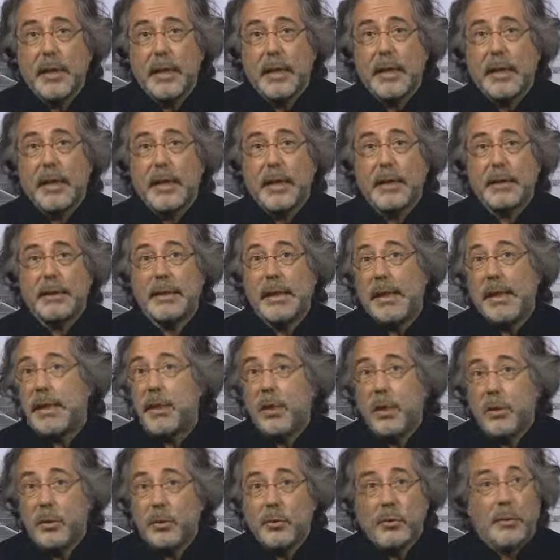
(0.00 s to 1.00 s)
Uh, they
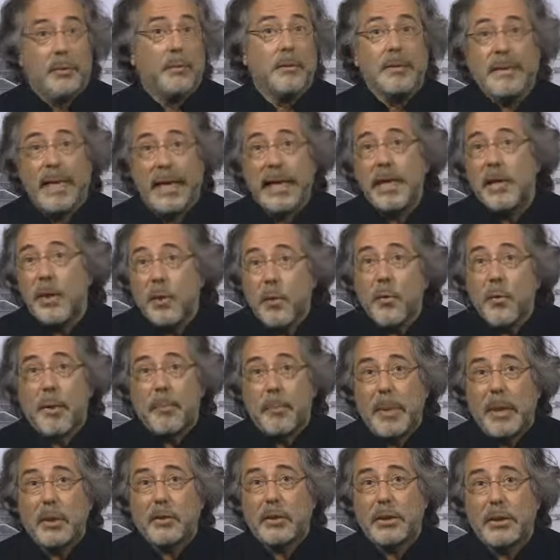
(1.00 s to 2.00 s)
know they know
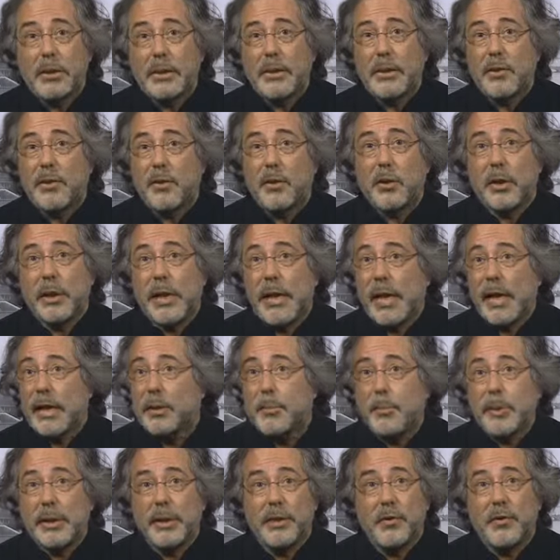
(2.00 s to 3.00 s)
about the disconnect,
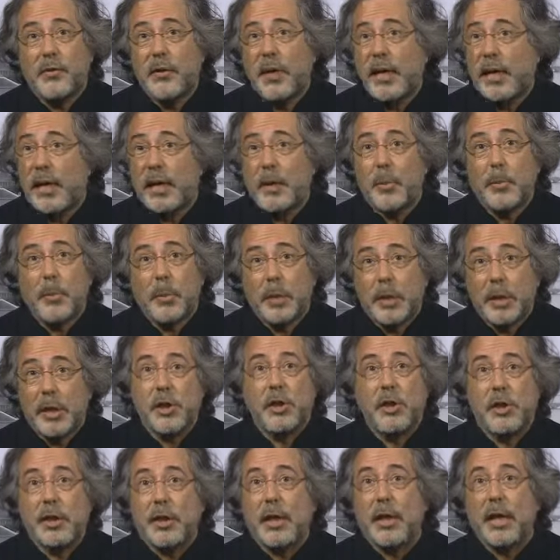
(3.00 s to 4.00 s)
but they are
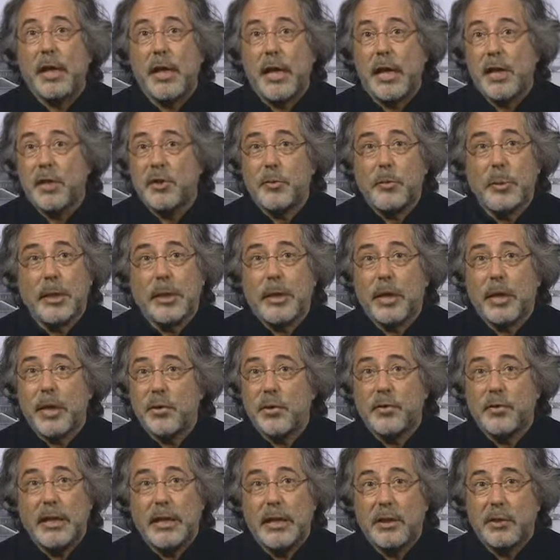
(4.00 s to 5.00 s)
marginalized because
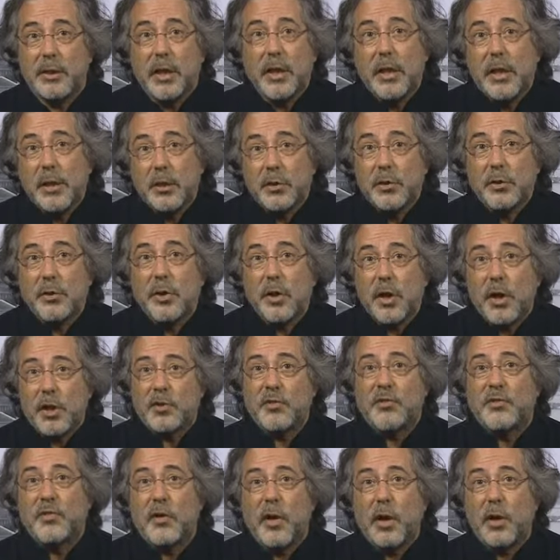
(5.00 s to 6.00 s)
they do not
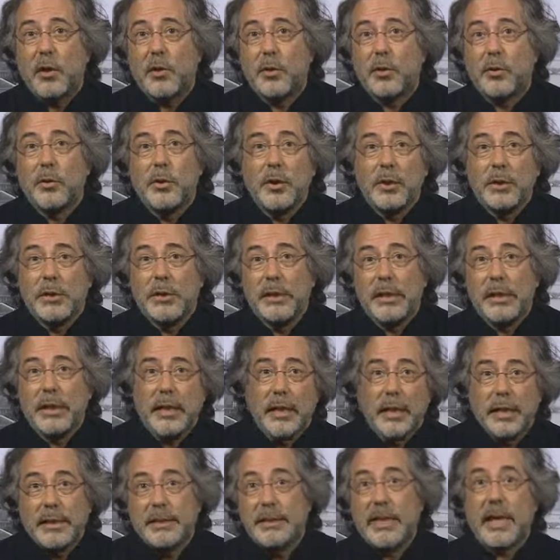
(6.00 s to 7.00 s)
follow the
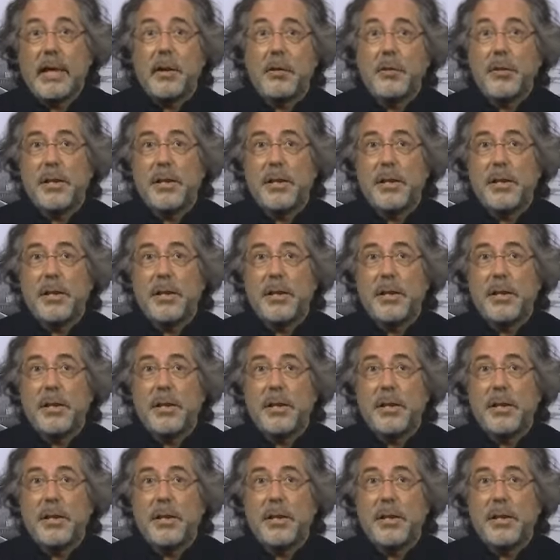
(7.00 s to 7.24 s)
"there